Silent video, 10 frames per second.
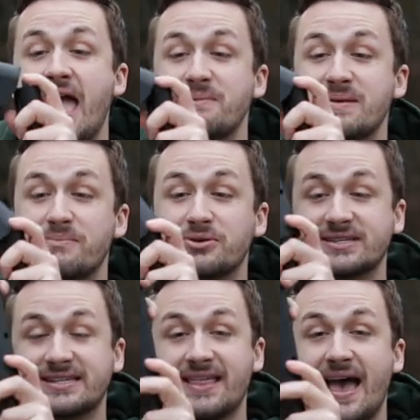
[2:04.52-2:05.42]
and be able
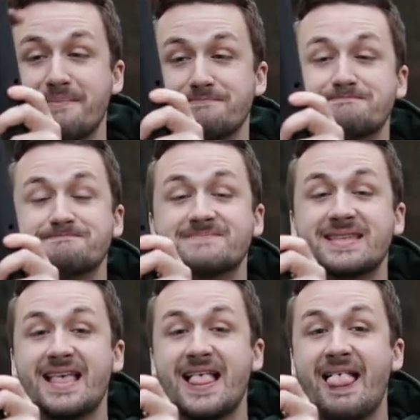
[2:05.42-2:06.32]
to see that.
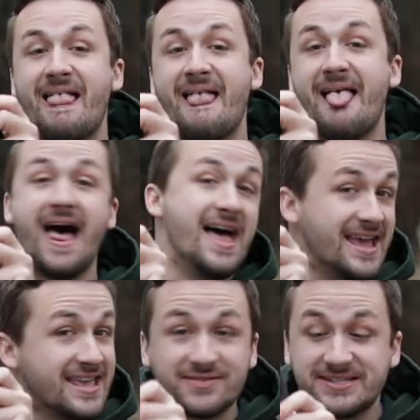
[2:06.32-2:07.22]
Uh,
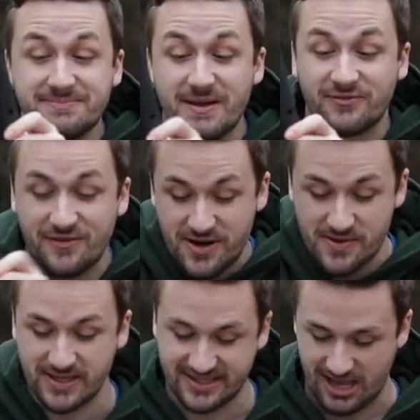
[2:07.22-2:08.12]
now you have a sneak peek for the
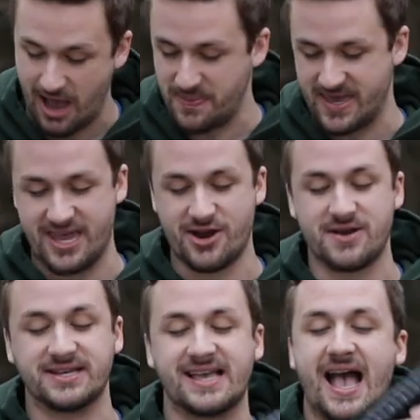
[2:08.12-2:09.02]
video at least. Up
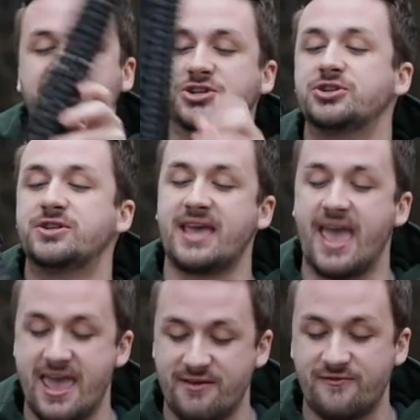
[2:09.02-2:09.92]
here is actually
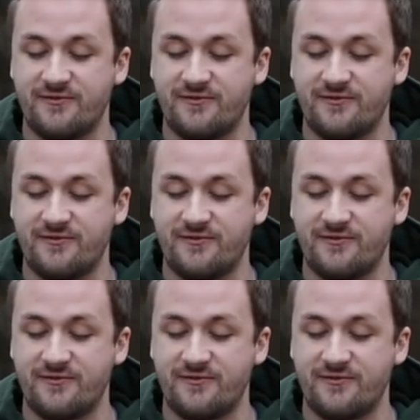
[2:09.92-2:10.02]
a